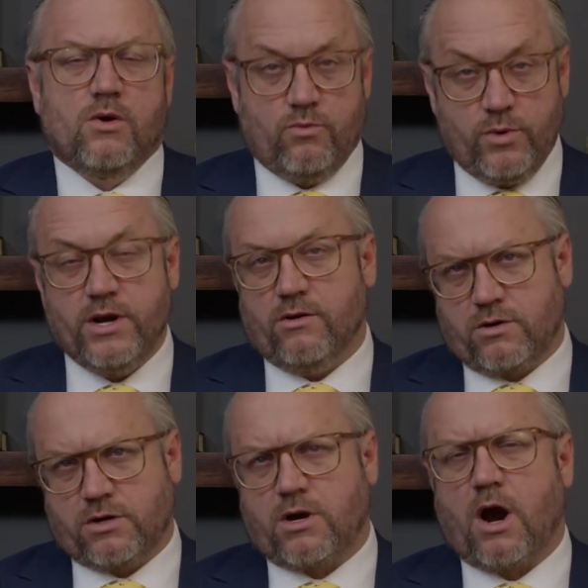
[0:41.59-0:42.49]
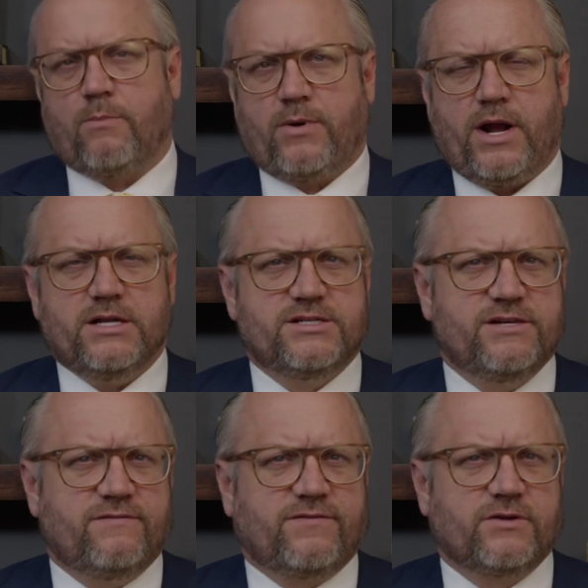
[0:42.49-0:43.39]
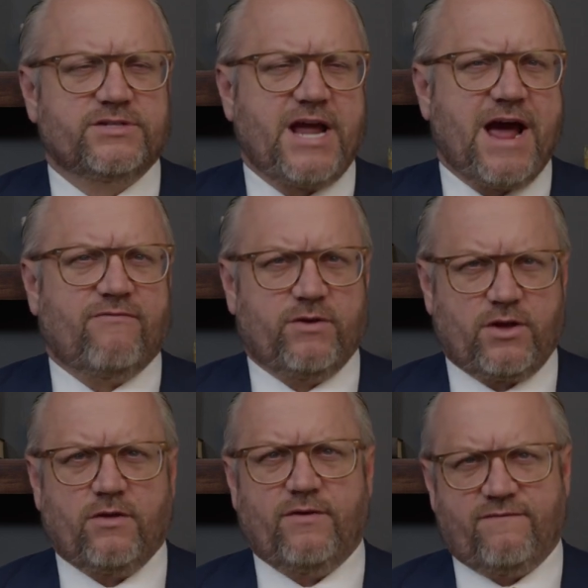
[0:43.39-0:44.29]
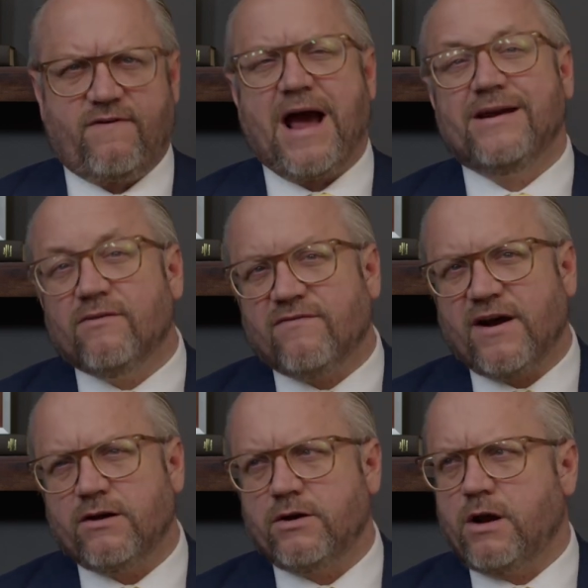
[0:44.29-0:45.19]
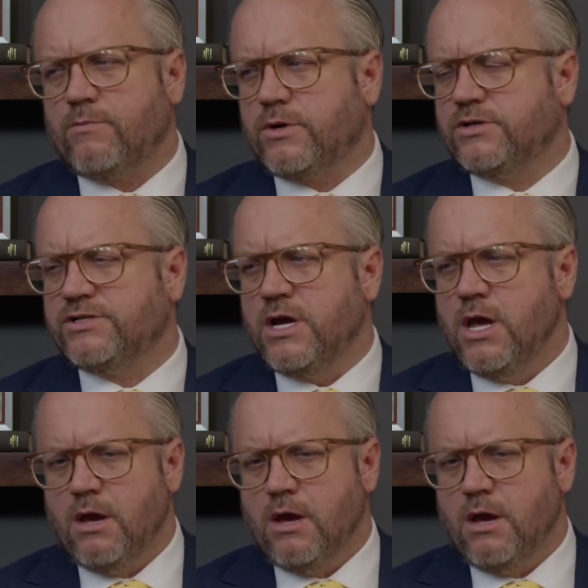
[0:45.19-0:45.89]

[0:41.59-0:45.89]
real comprehensive first half with all the final, final numbers.